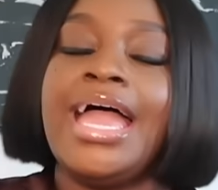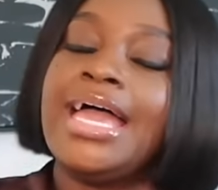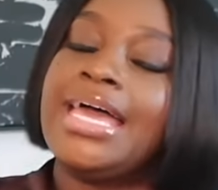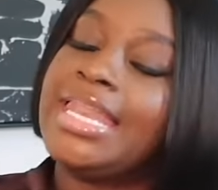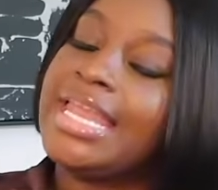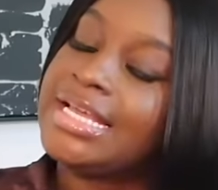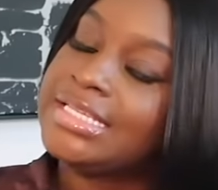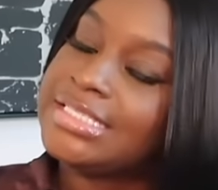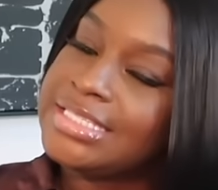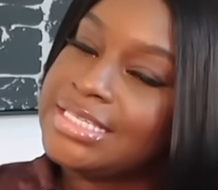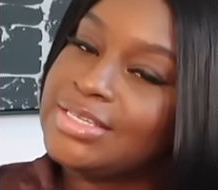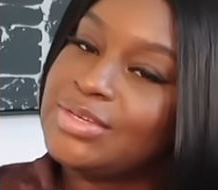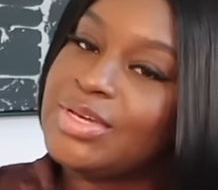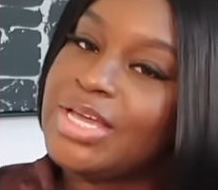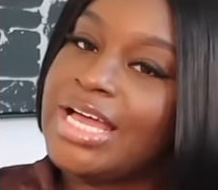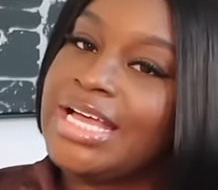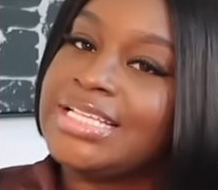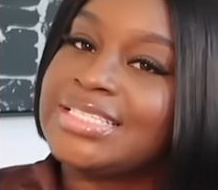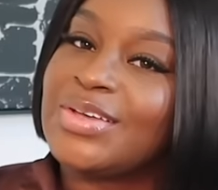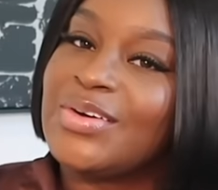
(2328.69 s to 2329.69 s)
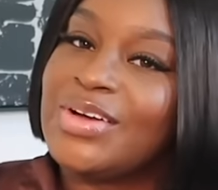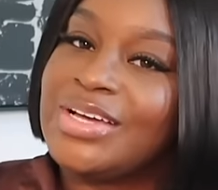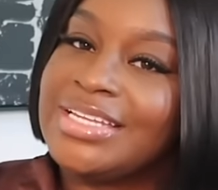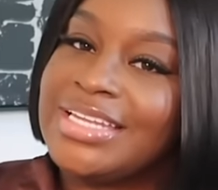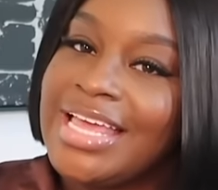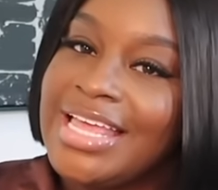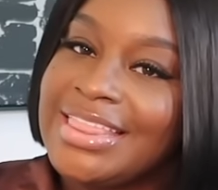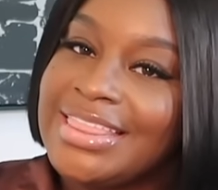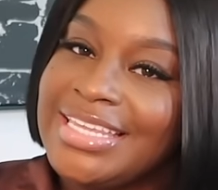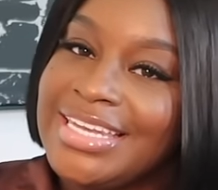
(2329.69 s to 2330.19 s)
and i'll see you guys
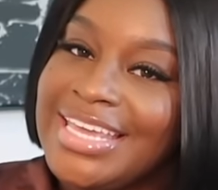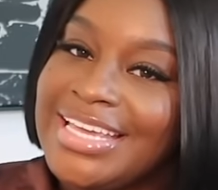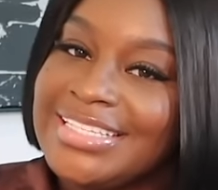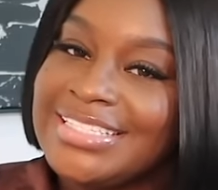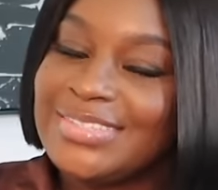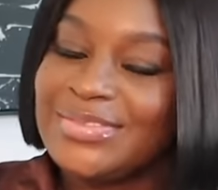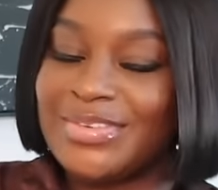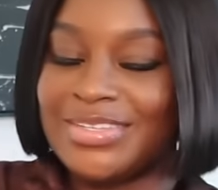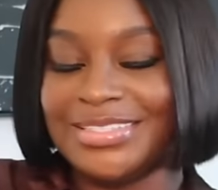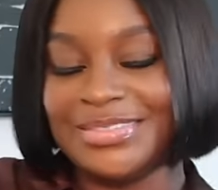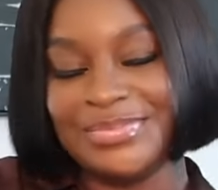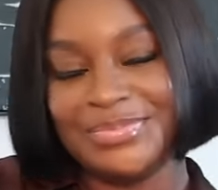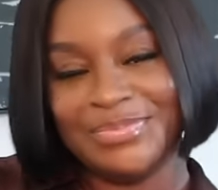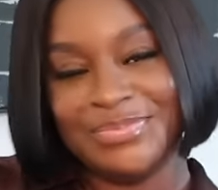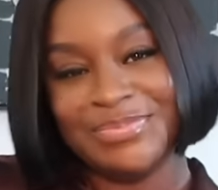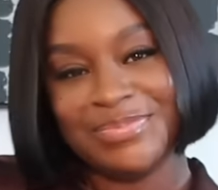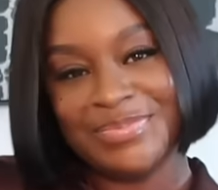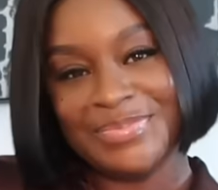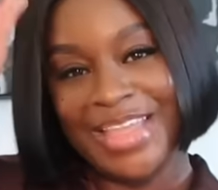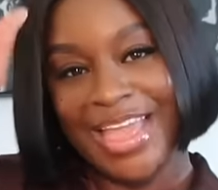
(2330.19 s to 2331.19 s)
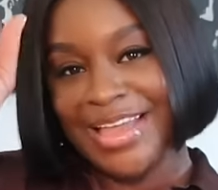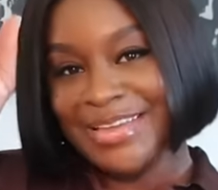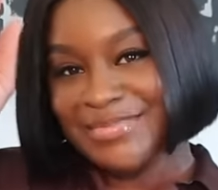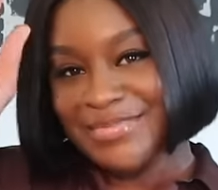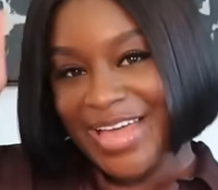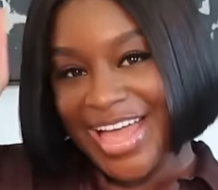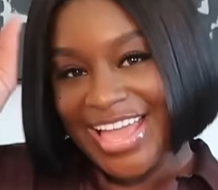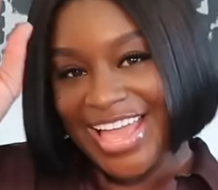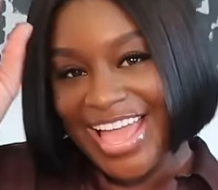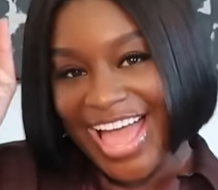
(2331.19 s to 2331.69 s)
on the next one
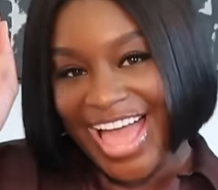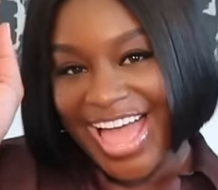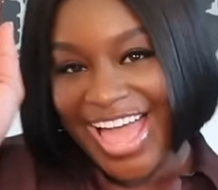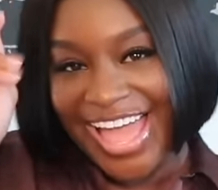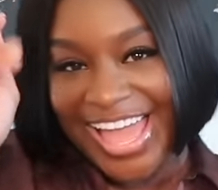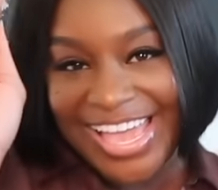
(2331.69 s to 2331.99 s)
bye, -bye.